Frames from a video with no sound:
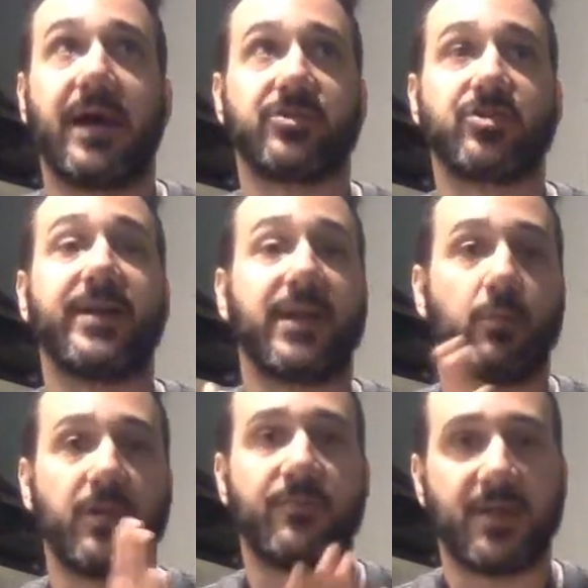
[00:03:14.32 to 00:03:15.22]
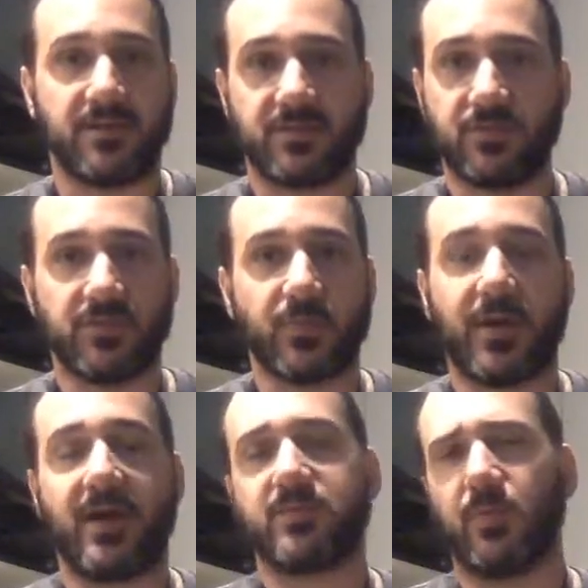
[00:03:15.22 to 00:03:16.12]
try and get away from that as soon as
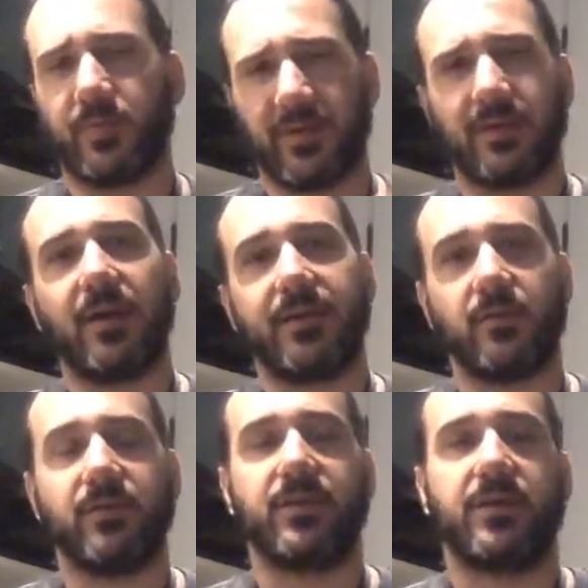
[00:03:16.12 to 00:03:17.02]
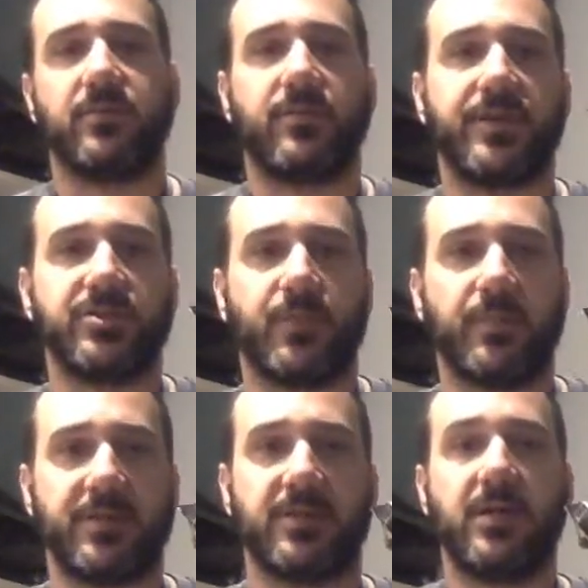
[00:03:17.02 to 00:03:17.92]
possible, but I know at your age it might
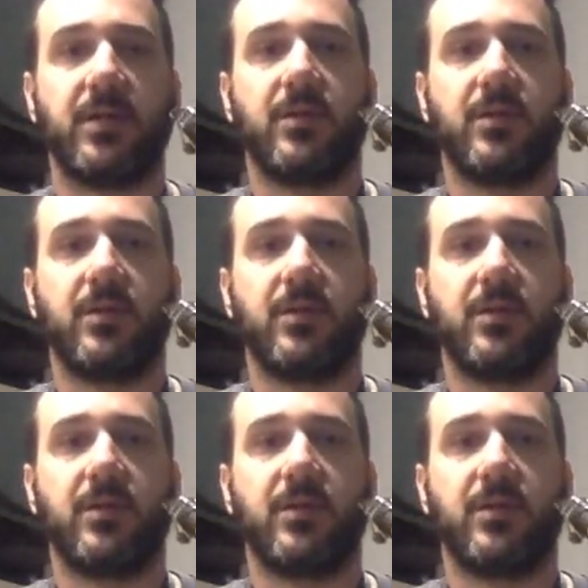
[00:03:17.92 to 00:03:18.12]
be